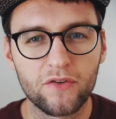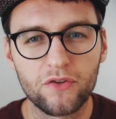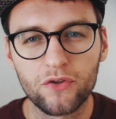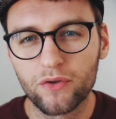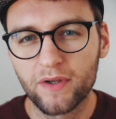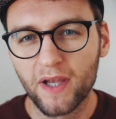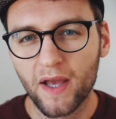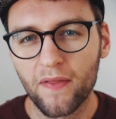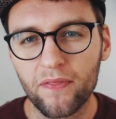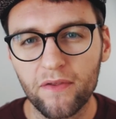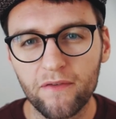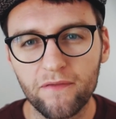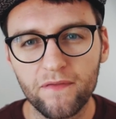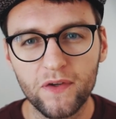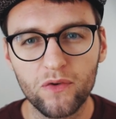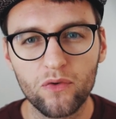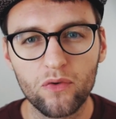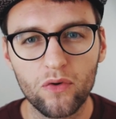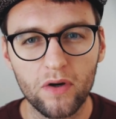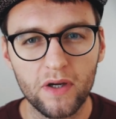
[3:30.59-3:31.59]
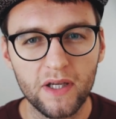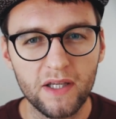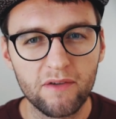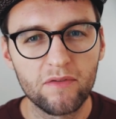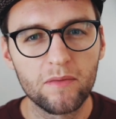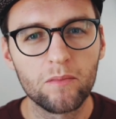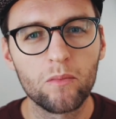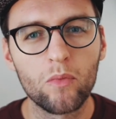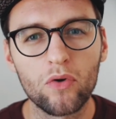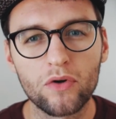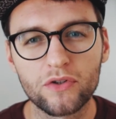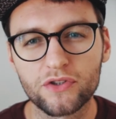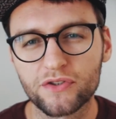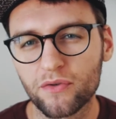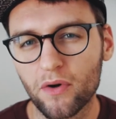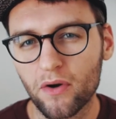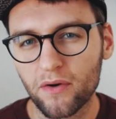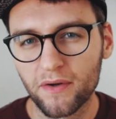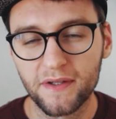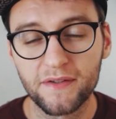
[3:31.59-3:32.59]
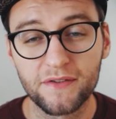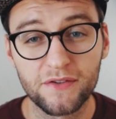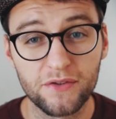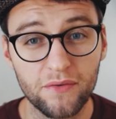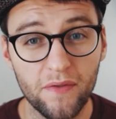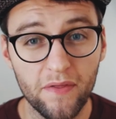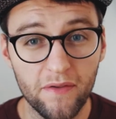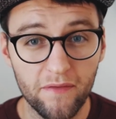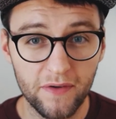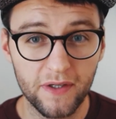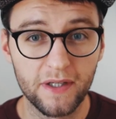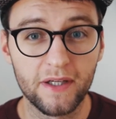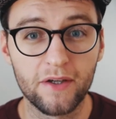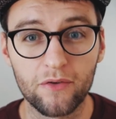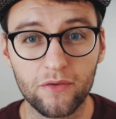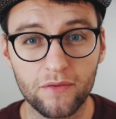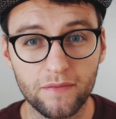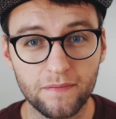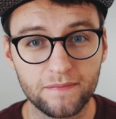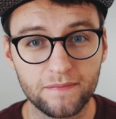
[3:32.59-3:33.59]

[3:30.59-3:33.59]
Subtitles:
to get the viewer even more drawn into the video.